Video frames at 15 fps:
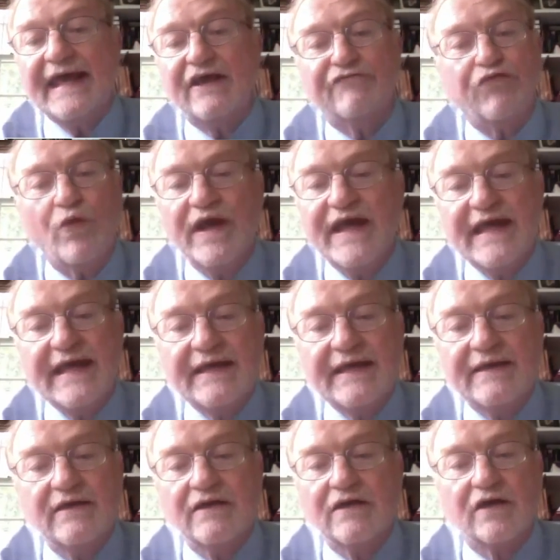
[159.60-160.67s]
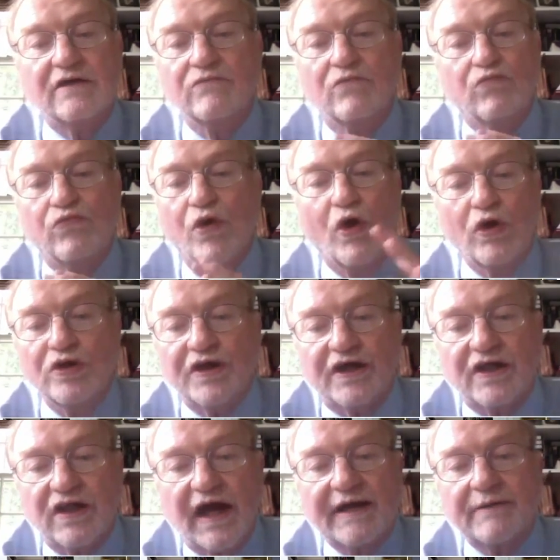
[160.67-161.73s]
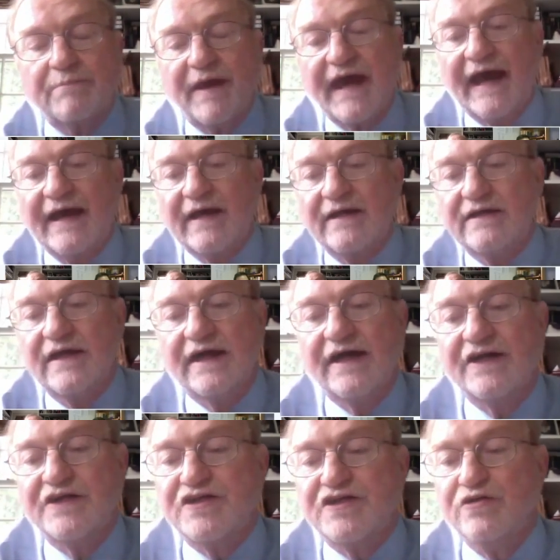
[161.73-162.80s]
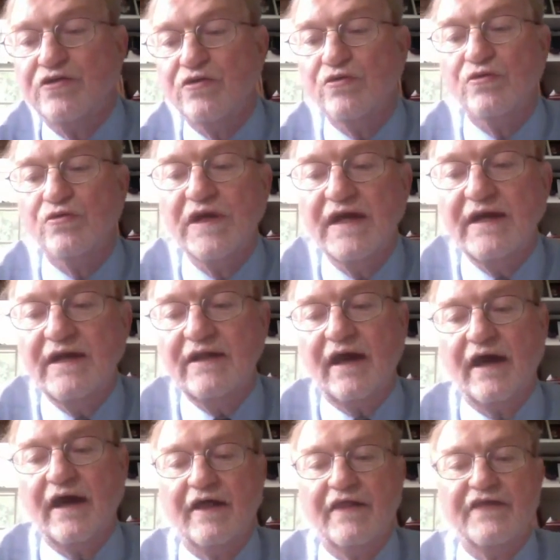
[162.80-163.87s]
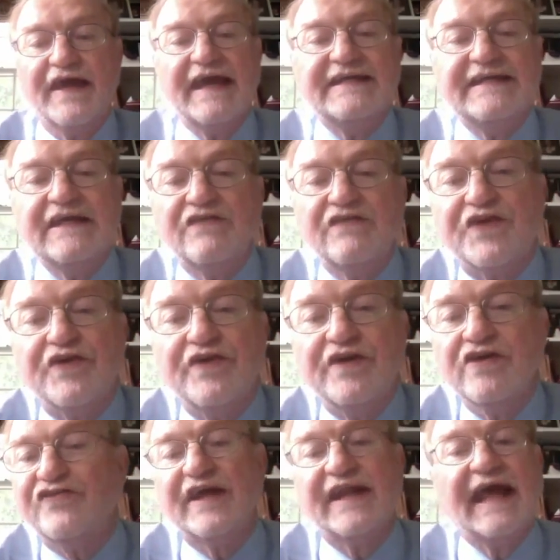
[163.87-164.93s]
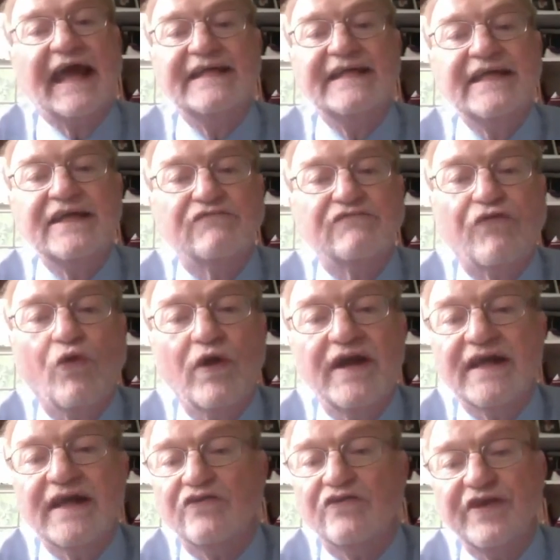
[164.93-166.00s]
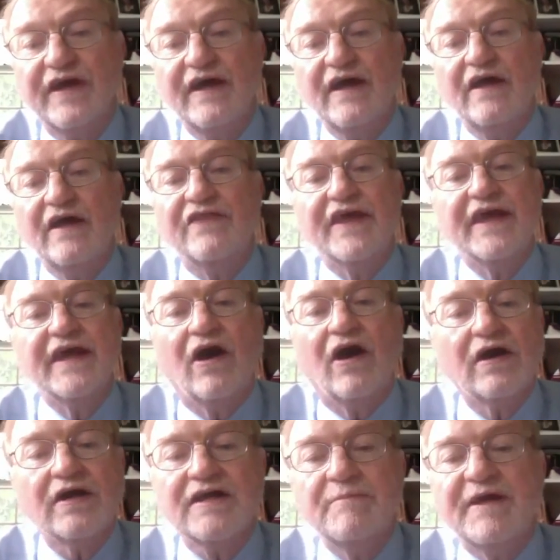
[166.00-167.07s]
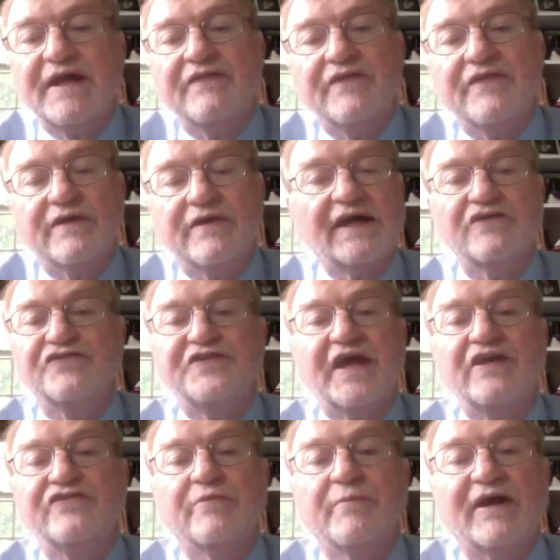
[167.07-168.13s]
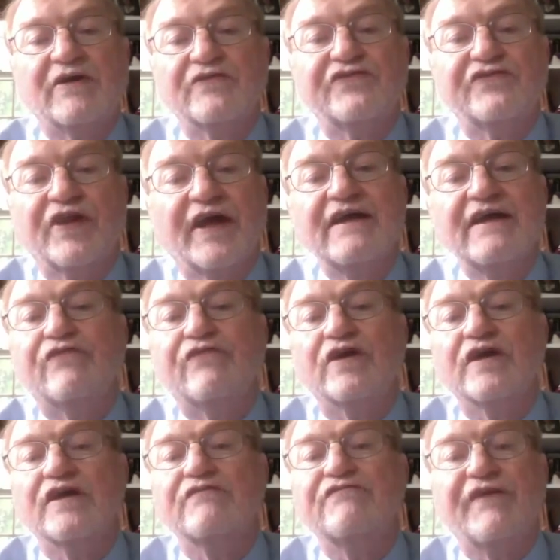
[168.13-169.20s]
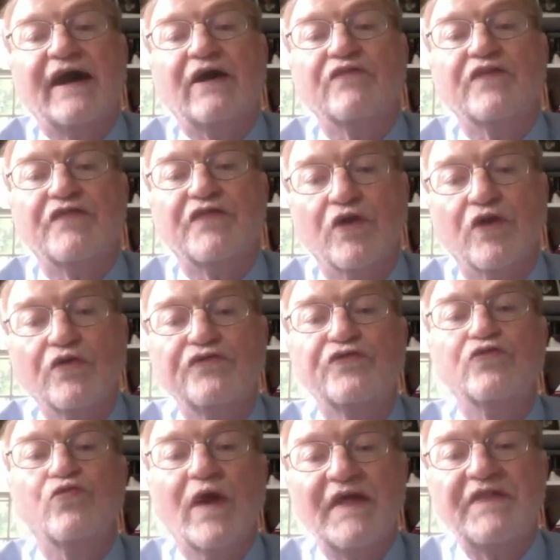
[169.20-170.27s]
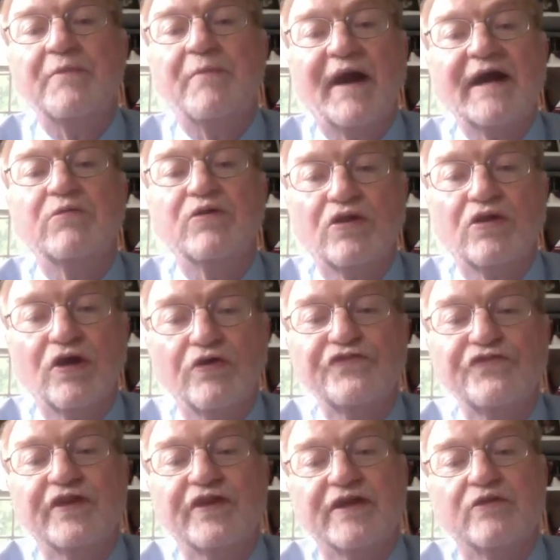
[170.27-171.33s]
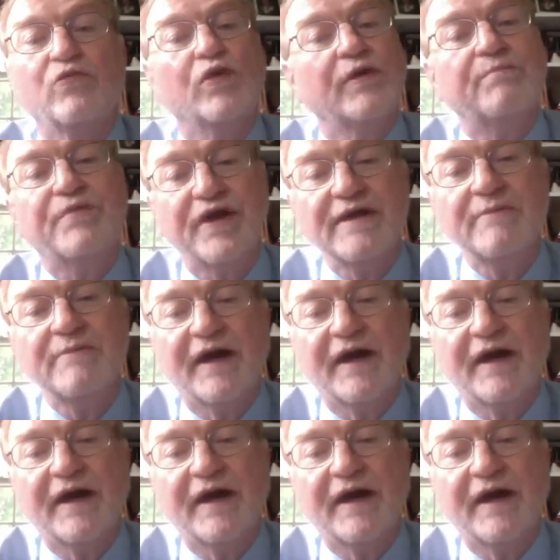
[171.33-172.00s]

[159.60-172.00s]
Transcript: If we roll the clock back to the 1830s and 1840s, the argument in the United States about slavery found that those who read the Bible closely were pretty